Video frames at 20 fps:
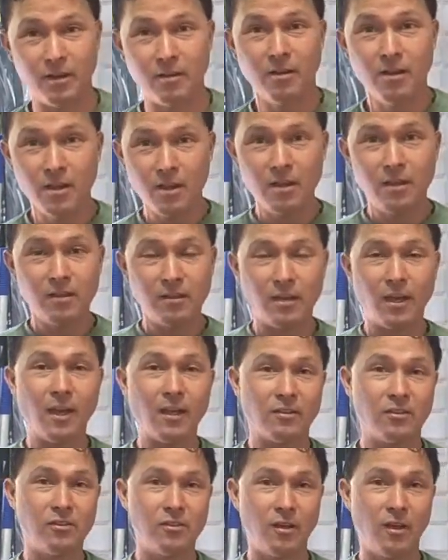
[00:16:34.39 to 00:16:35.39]
And
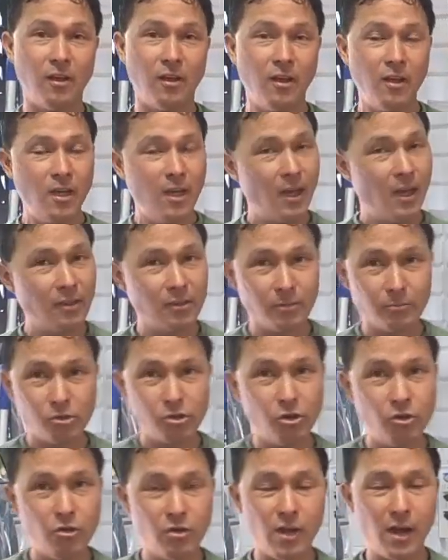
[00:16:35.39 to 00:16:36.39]
yes, as I'm
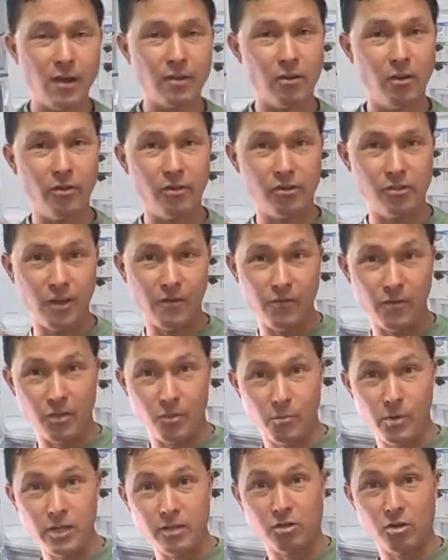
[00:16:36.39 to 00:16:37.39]
showing you guys all this stuff in
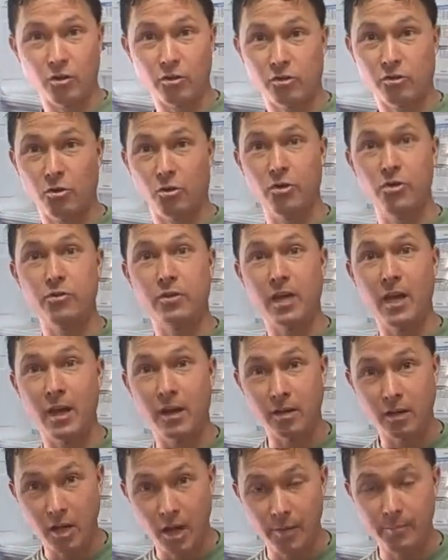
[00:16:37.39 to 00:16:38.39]
the retail store, you
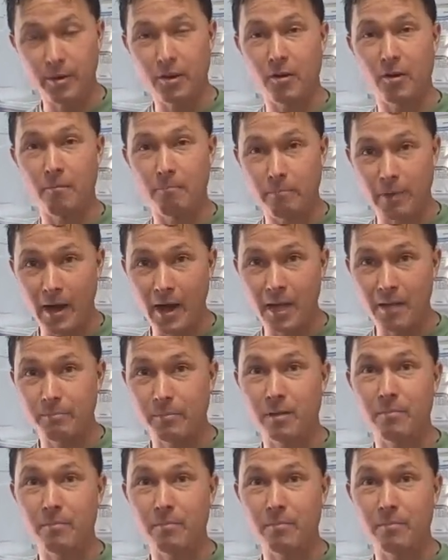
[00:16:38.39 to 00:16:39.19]
can come here and buy it,